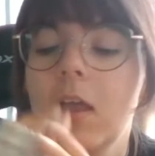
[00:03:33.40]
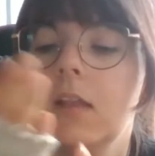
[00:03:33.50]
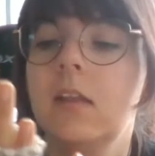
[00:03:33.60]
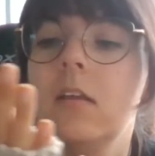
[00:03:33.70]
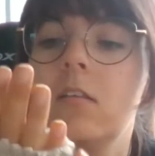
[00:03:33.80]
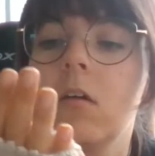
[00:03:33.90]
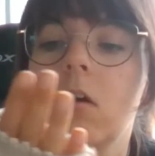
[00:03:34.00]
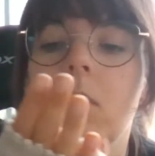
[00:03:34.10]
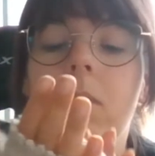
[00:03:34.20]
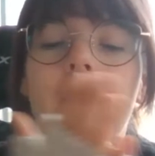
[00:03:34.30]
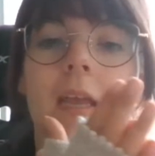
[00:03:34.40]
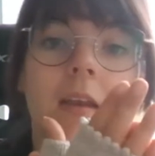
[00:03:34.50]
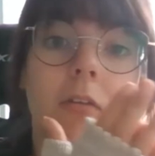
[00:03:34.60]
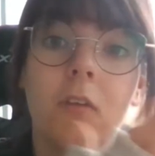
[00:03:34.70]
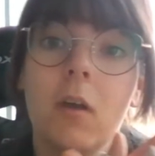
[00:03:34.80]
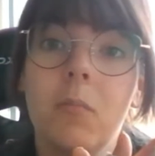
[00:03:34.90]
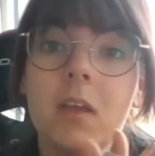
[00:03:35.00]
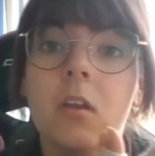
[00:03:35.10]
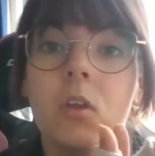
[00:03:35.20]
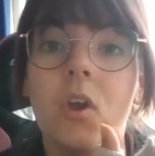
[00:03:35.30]
These are made in the
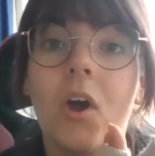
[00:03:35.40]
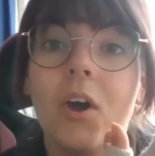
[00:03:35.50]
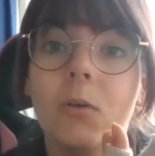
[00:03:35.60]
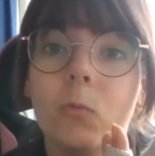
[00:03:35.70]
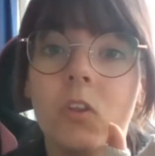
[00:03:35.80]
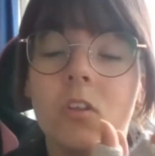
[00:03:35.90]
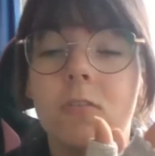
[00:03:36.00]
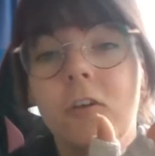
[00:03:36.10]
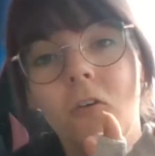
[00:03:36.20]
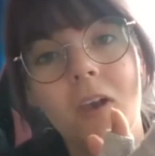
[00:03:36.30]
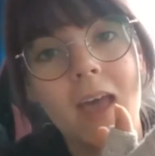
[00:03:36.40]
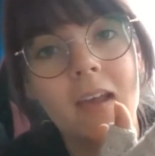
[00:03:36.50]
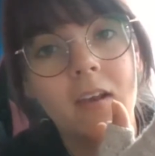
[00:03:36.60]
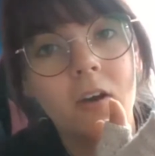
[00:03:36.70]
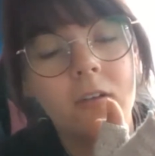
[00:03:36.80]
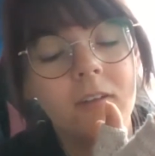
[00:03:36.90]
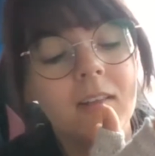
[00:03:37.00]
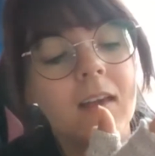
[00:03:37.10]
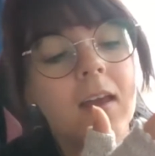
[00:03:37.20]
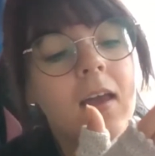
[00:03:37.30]
recommended yarn, which is Vulcolana
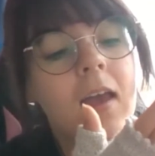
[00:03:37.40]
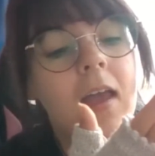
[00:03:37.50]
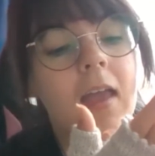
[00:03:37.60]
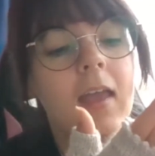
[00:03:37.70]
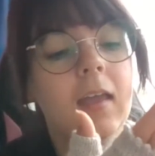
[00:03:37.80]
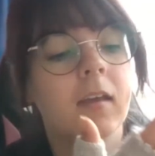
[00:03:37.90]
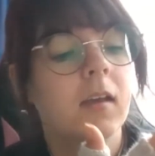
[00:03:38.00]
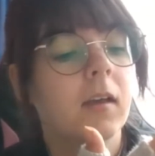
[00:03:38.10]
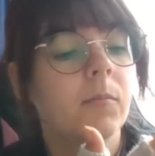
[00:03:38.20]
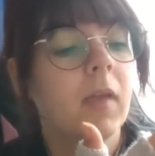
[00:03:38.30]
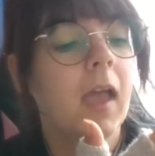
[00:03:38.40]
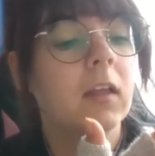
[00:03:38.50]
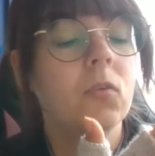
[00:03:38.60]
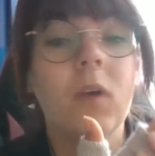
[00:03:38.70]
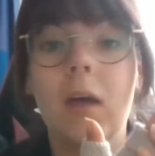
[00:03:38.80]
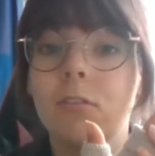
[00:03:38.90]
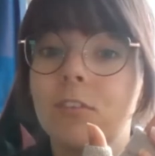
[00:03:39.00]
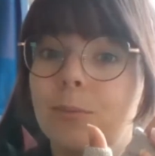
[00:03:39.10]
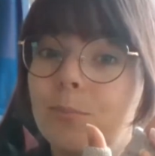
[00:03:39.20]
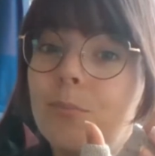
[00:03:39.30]
Arvetta. I do have
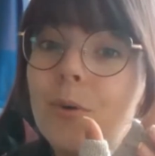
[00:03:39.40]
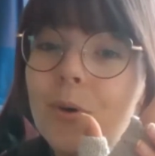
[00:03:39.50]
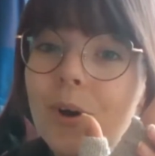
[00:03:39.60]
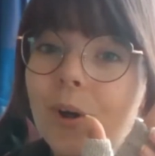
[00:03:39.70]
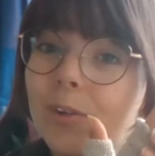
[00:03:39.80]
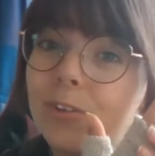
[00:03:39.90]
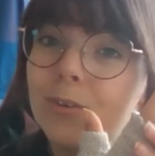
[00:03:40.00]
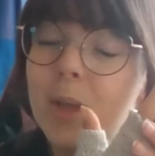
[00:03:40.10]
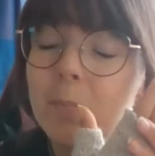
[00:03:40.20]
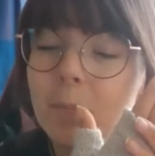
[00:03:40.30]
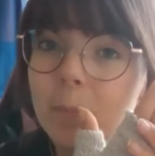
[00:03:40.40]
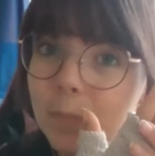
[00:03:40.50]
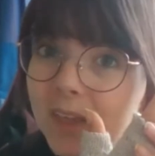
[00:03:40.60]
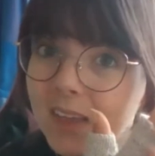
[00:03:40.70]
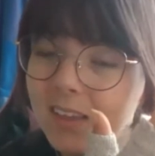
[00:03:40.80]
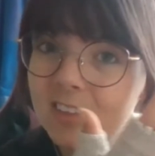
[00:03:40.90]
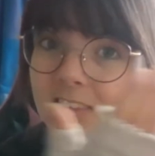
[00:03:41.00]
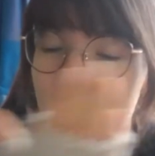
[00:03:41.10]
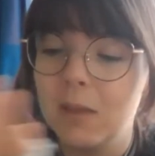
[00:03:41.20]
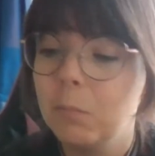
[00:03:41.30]
some more also in pinks
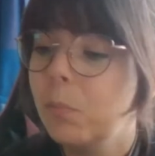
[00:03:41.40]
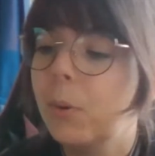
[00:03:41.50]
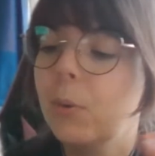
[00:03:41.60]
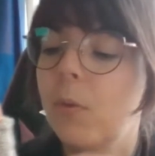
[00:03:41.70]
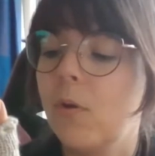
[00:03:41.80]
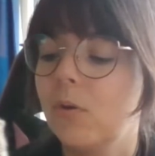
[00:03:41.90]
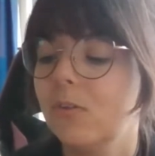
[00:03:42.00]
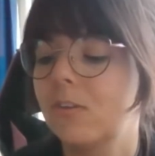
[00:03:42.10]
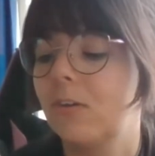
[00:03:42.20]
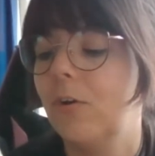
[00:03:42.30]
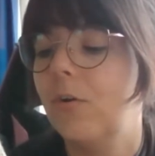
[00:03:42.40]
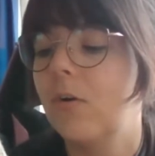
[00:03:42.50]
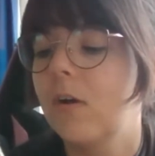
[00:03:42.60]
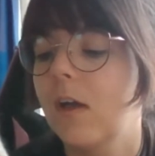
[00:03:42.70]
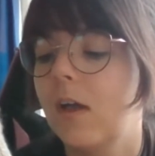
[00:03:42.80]
and purples, so